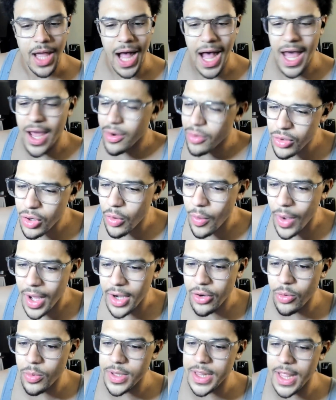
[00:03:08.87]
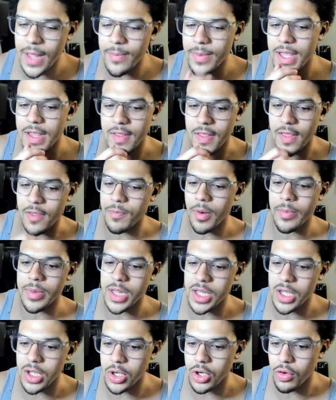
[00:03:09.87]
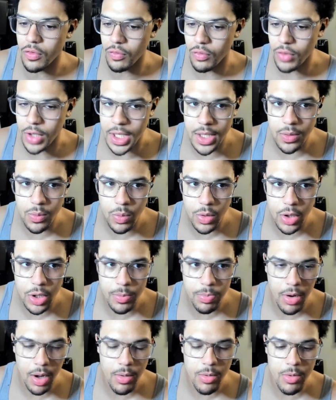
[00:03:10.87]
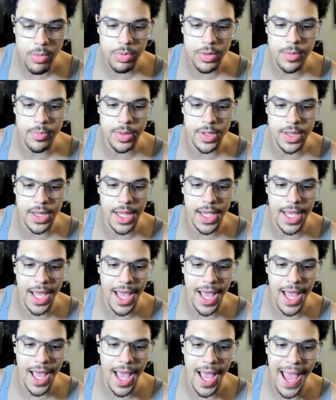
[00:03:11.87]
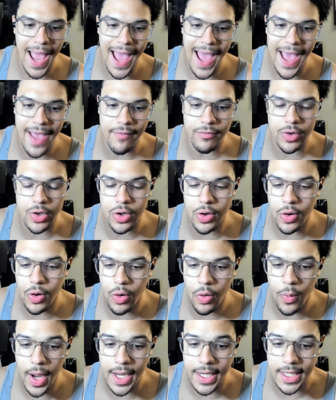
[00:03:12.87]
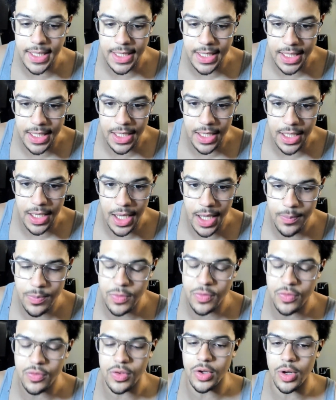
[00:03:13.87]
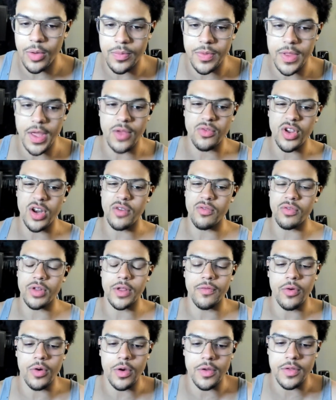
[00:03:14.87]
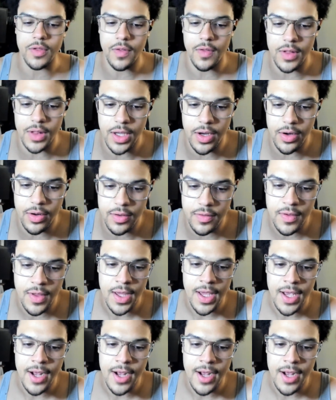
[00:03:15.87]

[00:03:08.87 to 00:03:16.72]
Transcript: I don't know I don't know what that means that's probably like a Korean word probably but like I have no idea I'm just you know I'm saying I'm trying to really focus on the lyrics